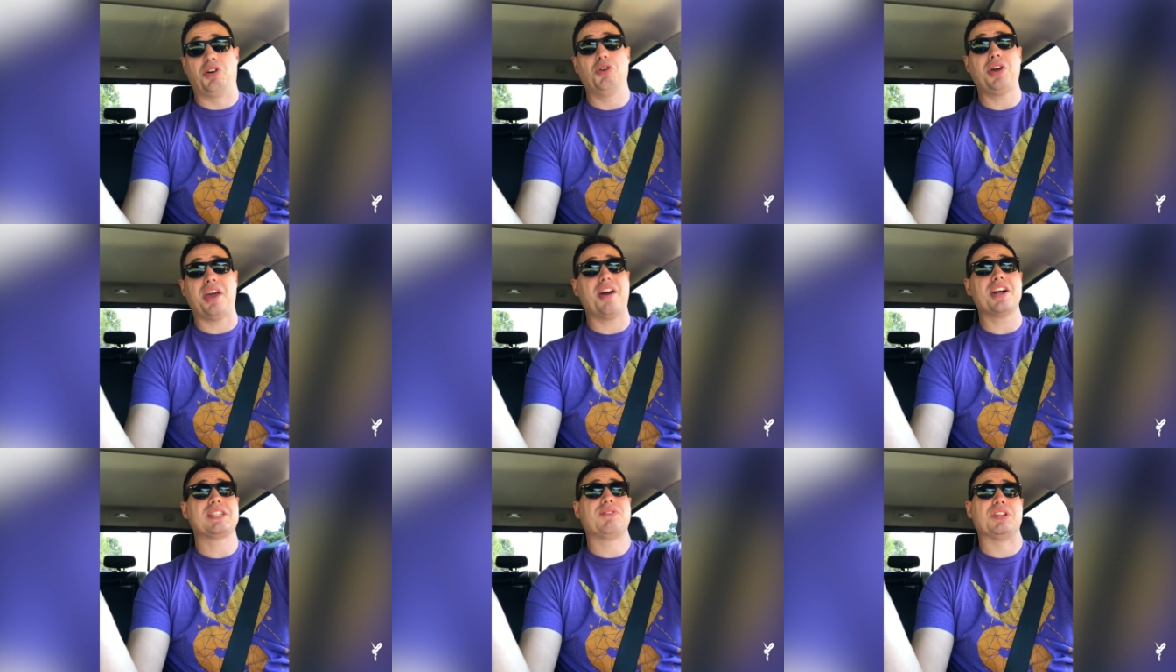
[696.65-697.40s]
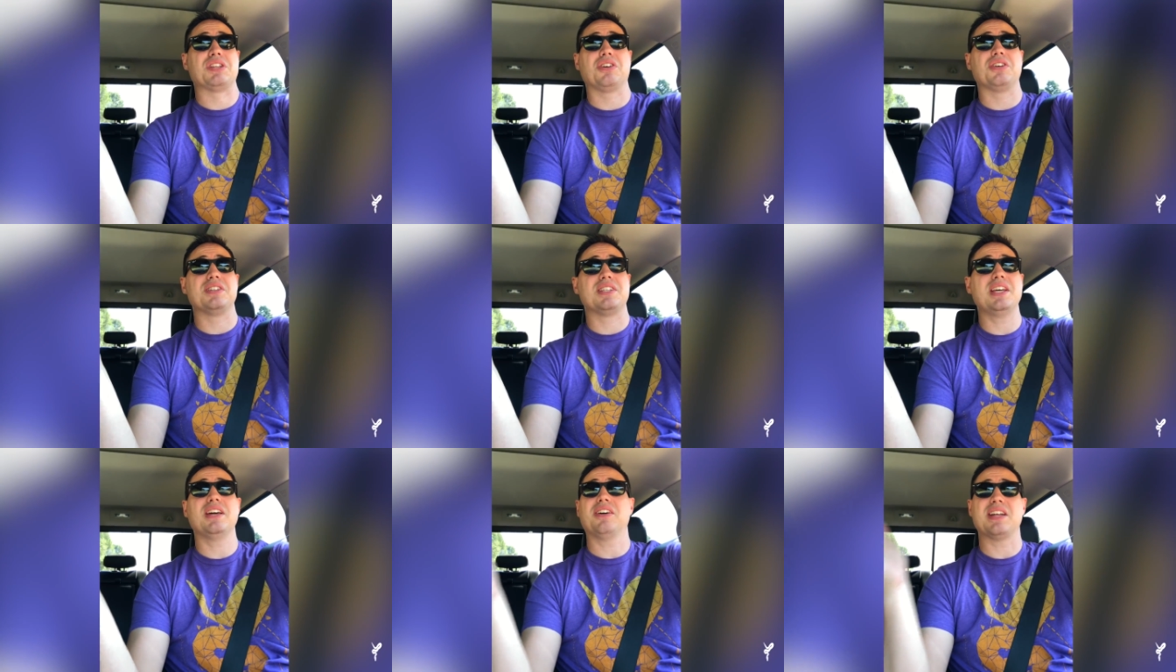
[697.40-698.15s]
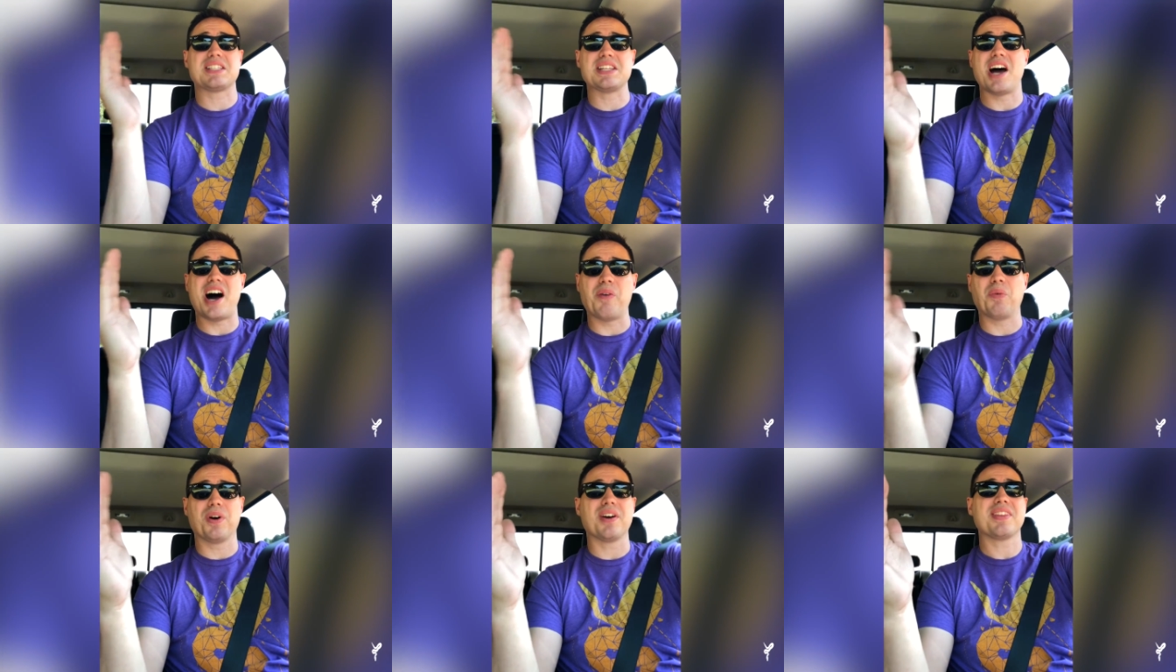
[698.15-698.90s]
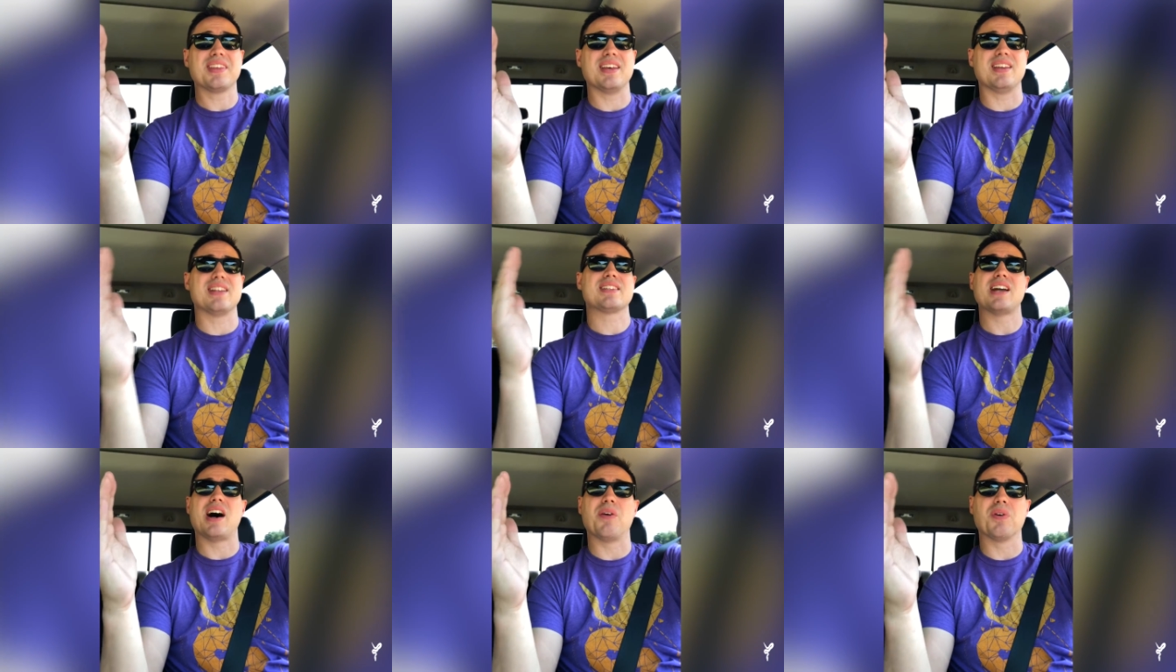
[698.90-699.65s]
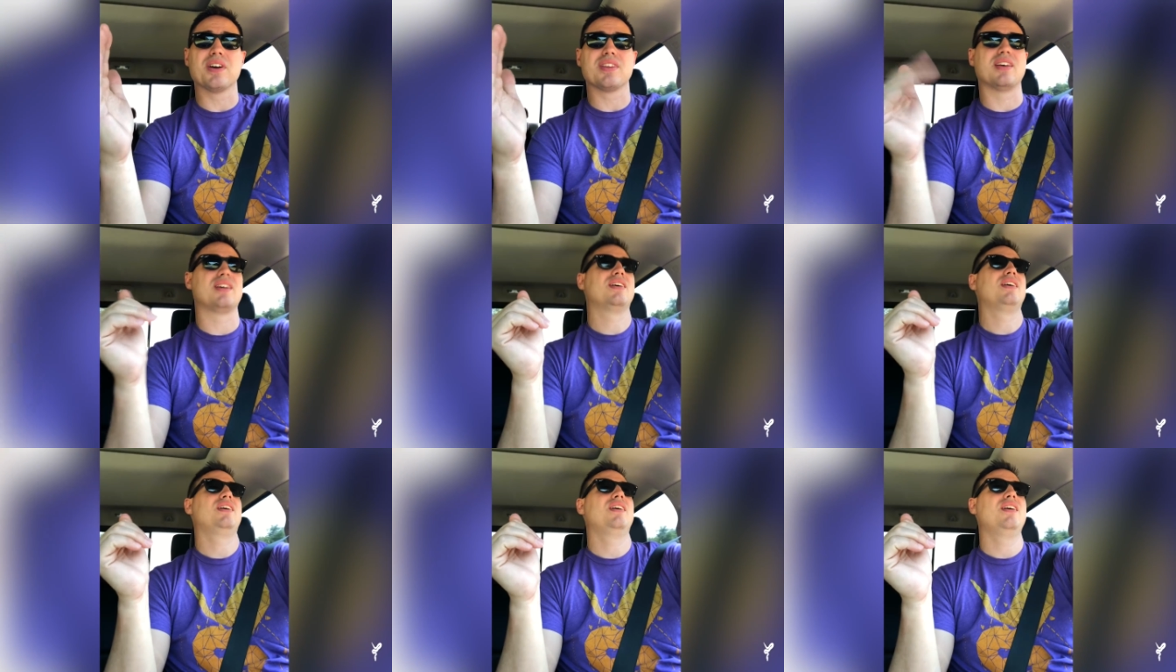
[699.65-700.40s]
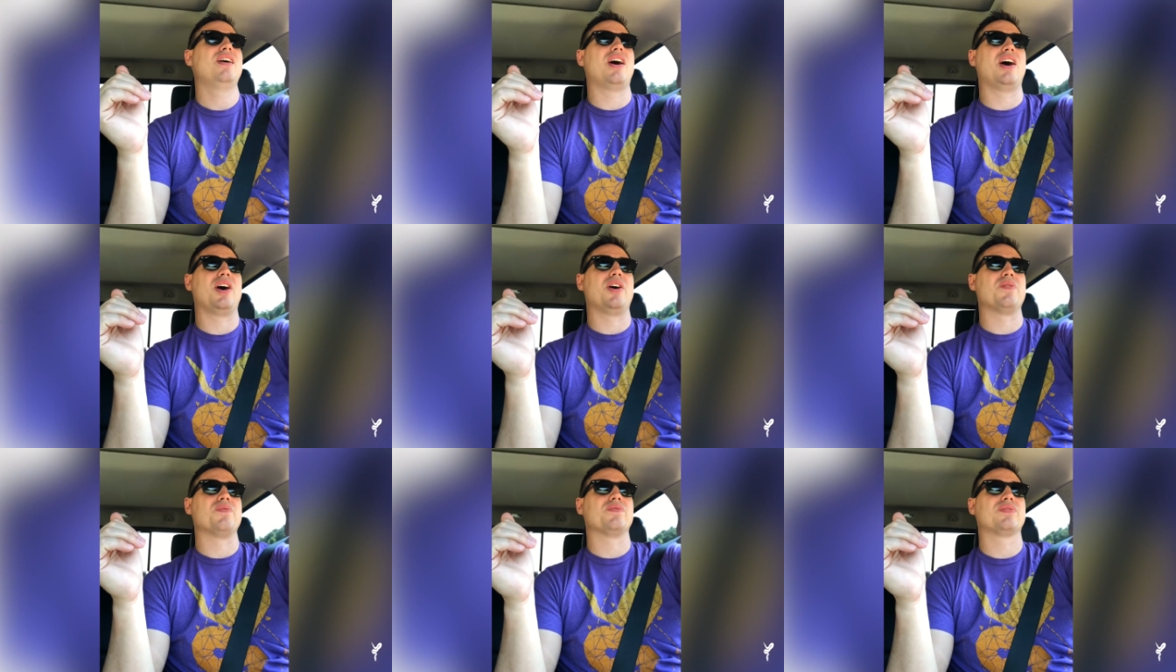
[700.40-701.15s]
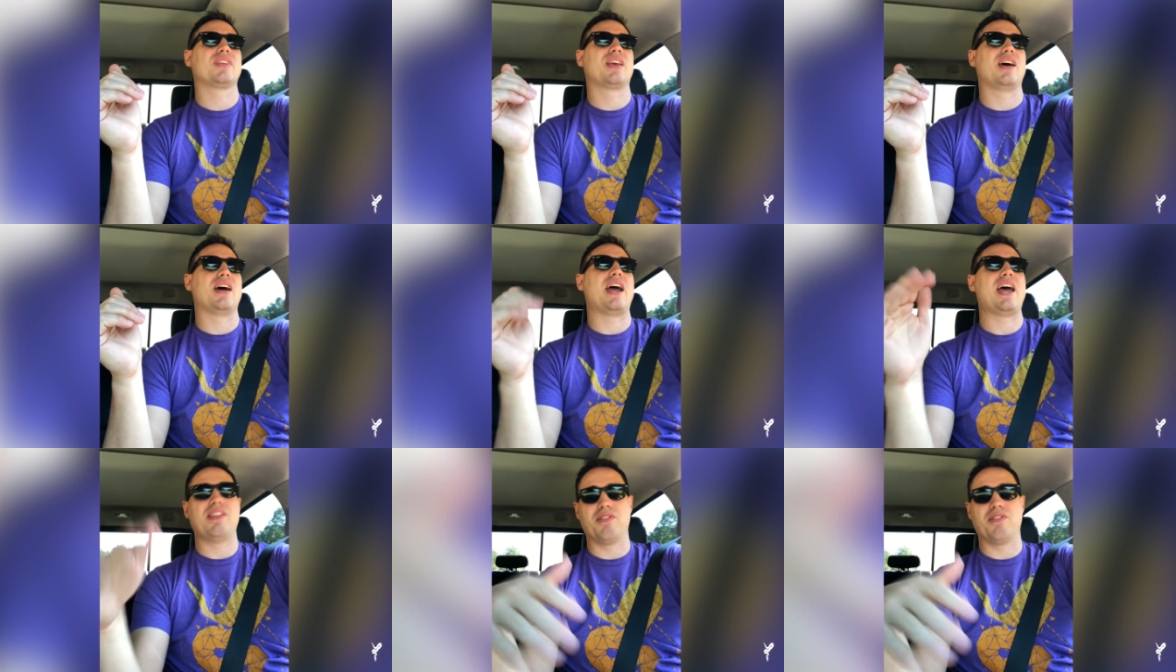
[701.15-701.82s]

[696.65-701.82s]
who cares if it's a good deal? It's not worth it. It's not worth it. And